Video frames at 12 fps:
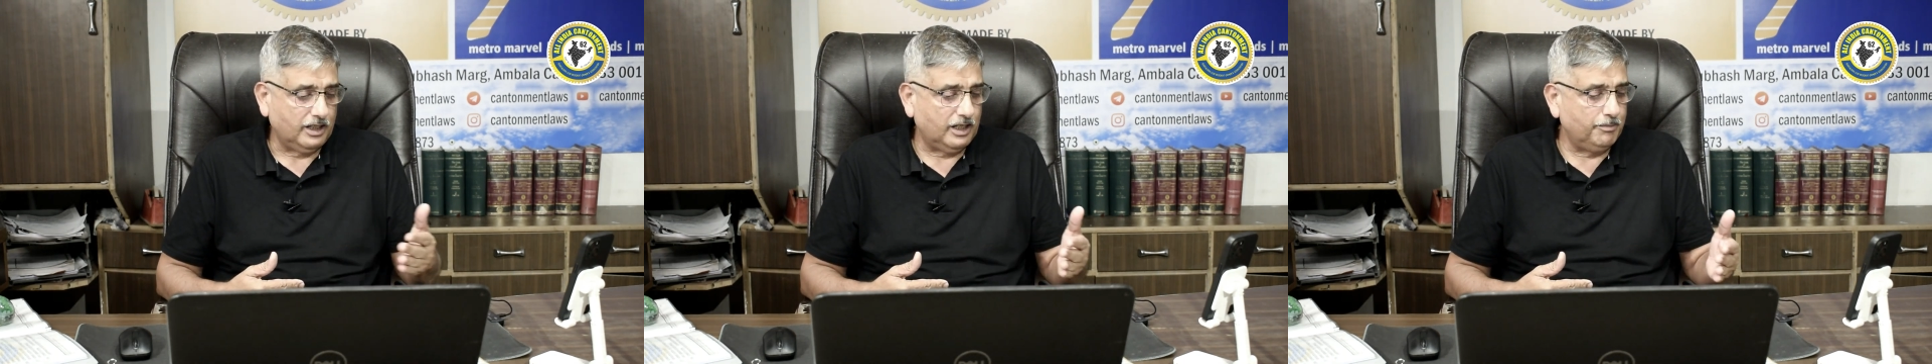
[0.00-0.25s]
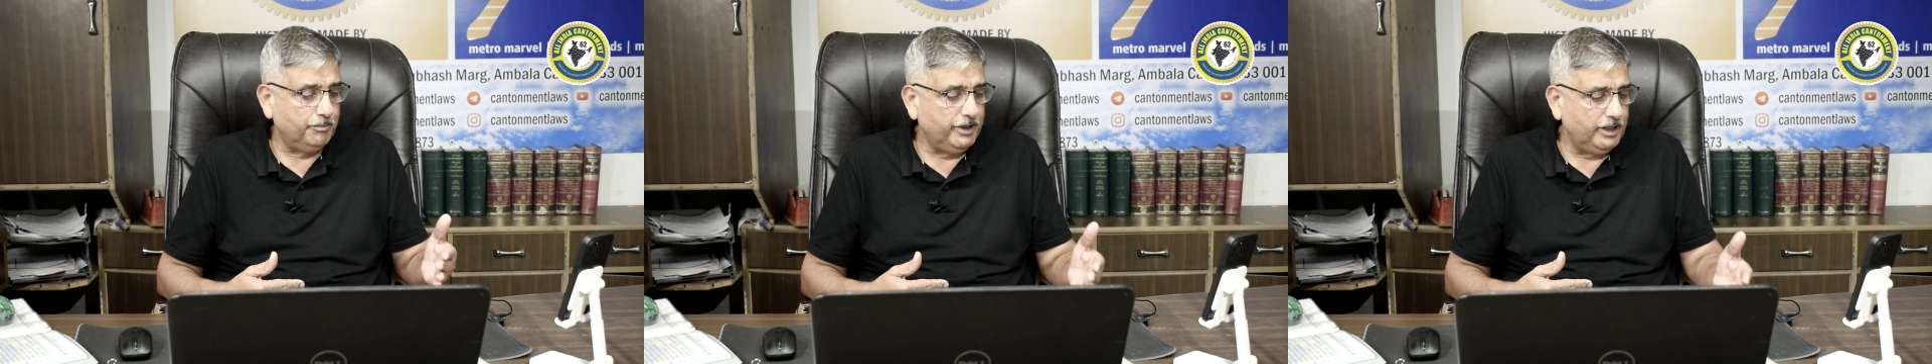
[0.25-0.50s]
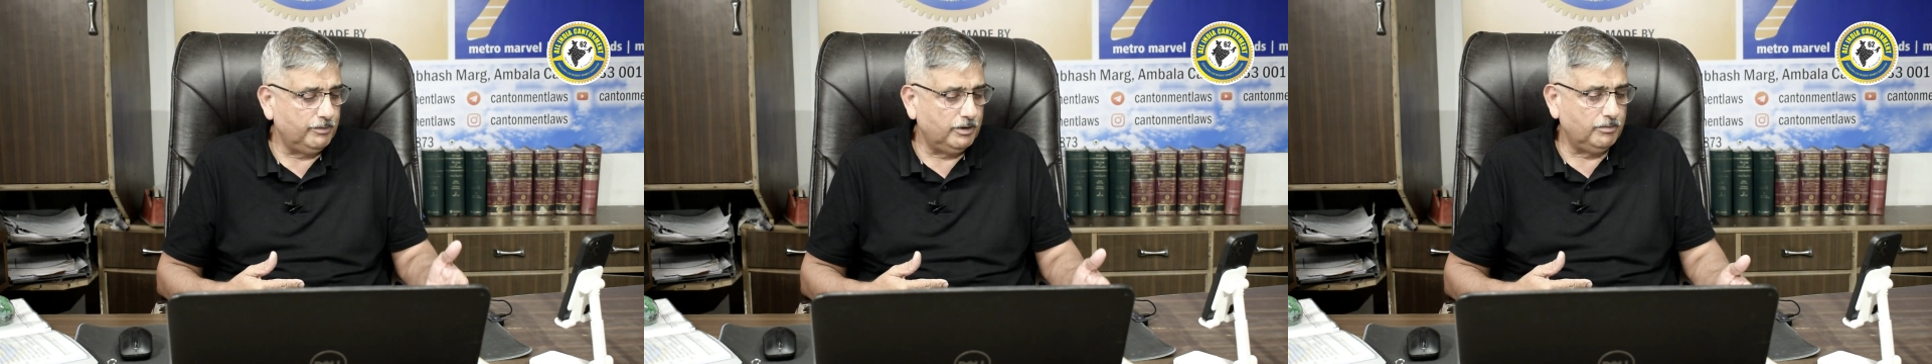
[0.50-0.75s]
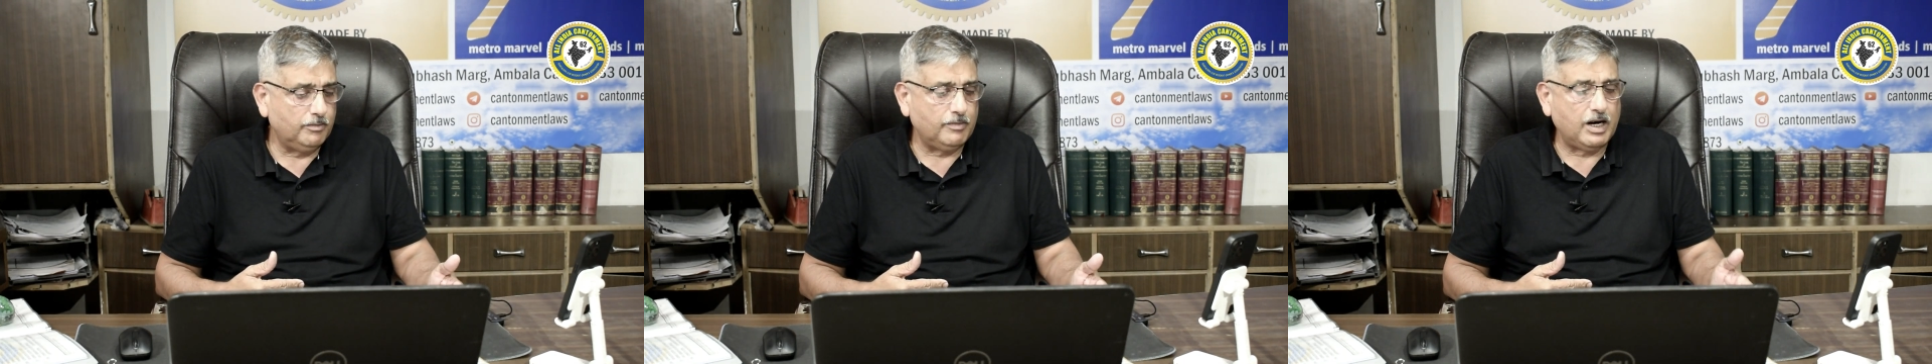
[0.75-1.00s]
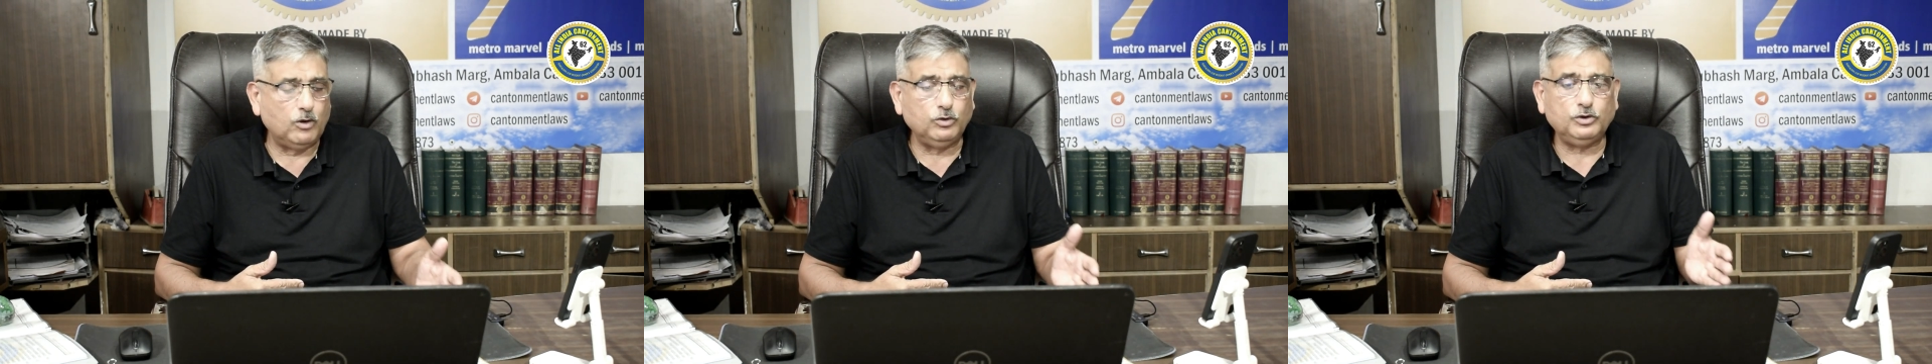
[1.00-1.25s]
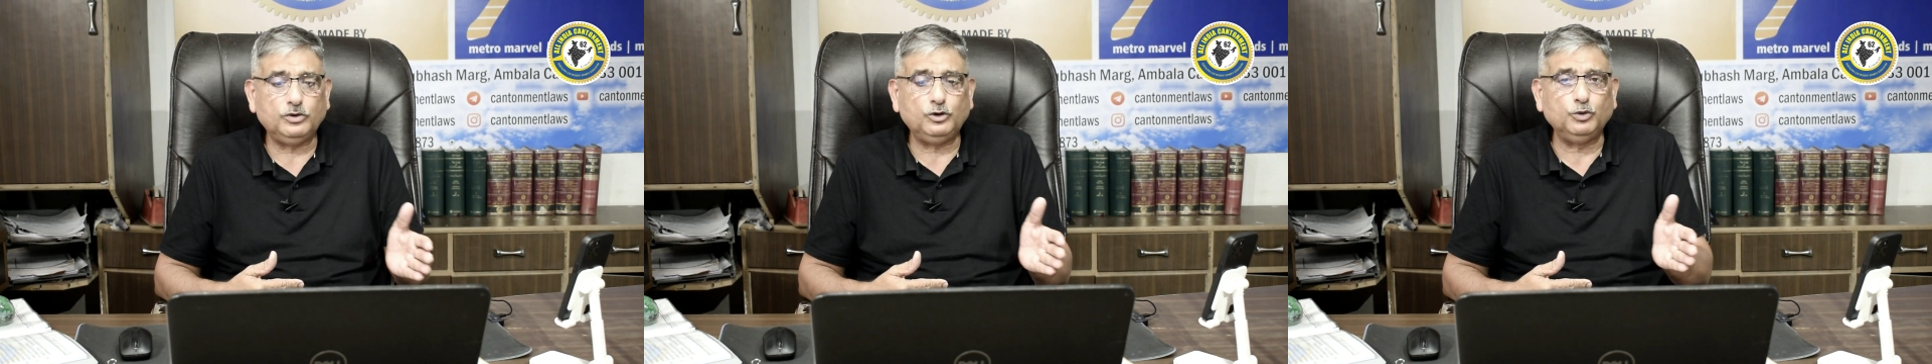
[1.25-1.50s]
A minimum
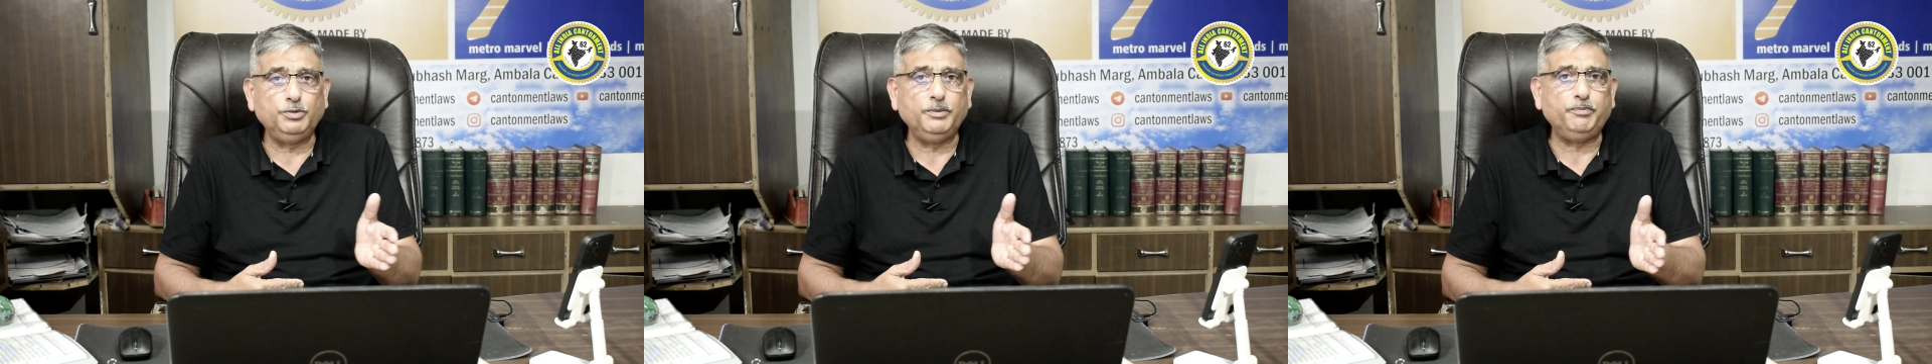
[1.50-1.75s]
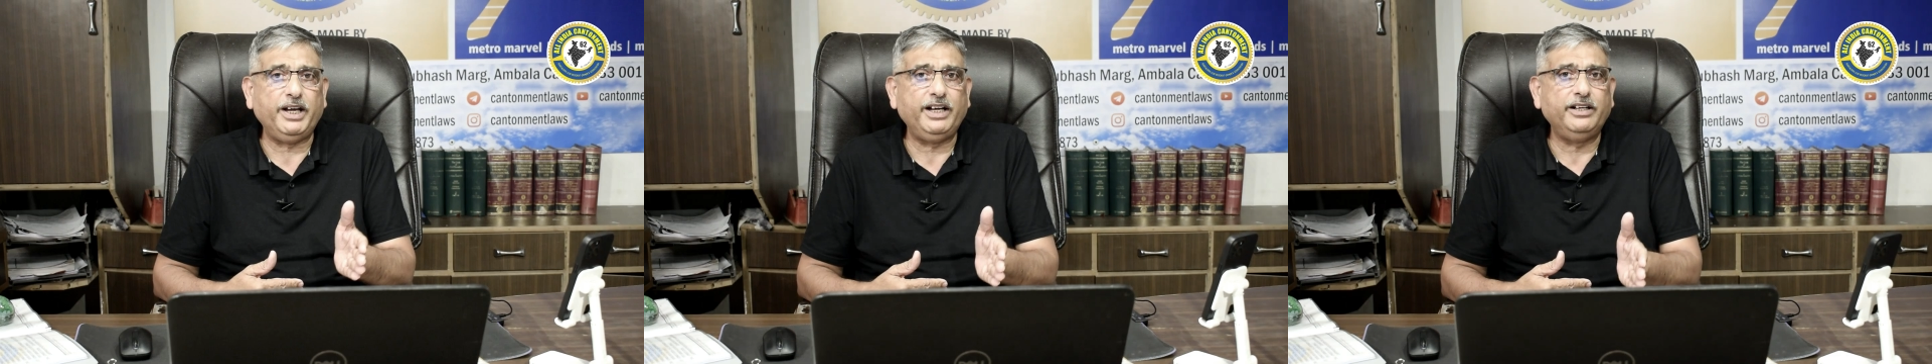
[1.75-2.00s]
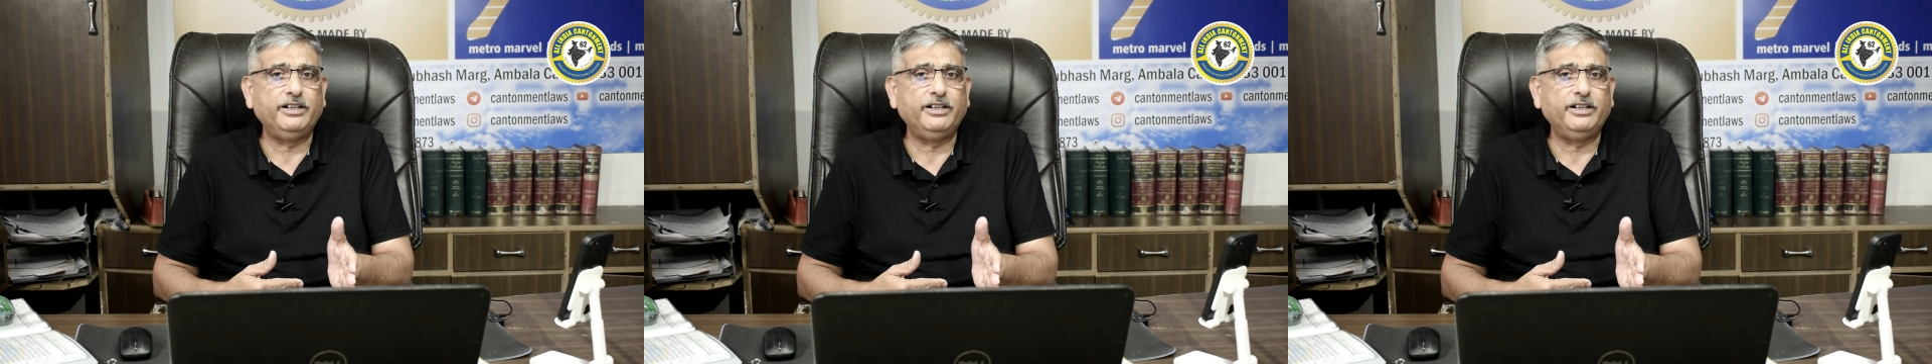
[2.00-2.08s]
amount to be paid